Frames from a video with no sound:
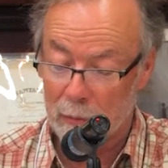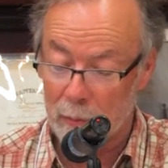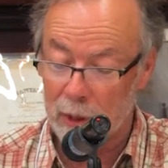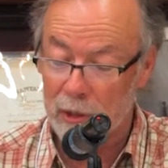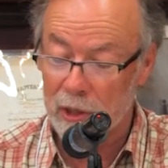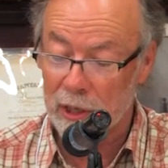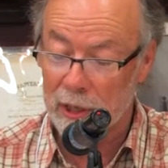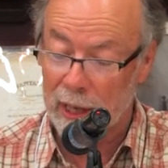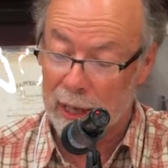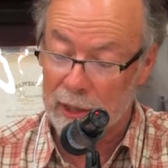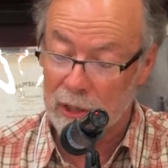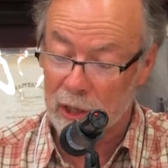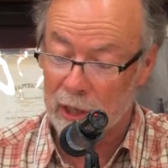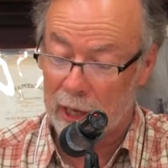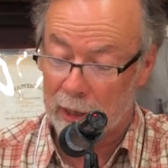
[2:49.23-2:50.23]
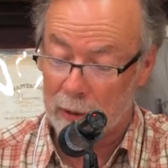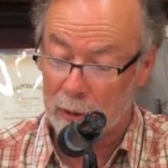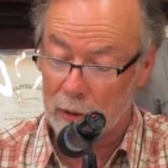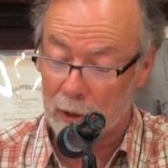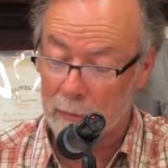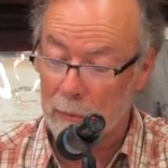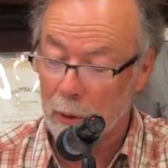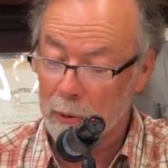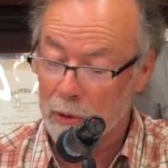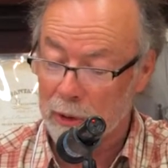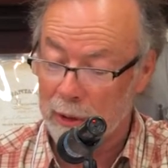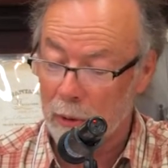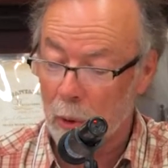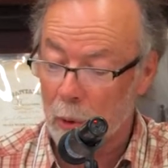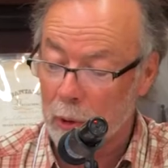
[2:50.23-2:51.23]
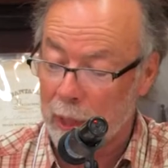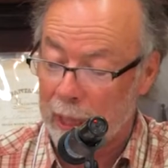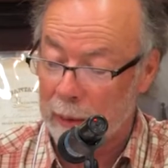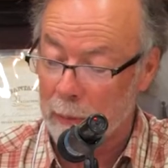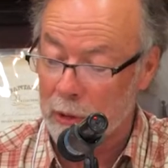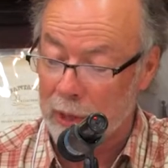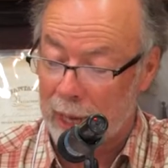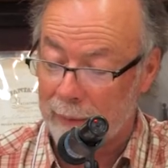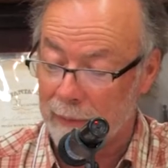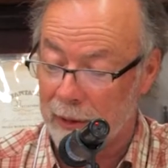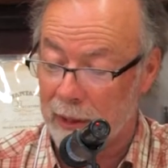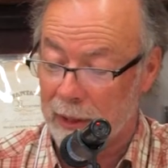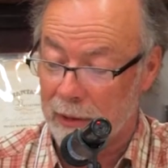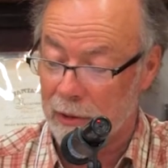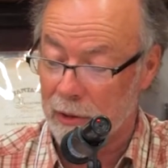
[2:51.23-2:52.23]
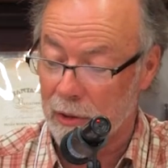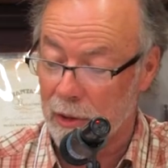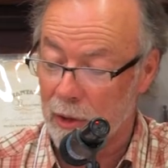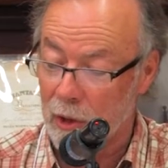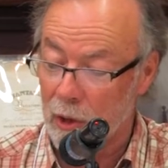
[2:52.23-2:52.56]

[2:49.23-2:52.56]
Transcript: reading educators are mostly whole language advocates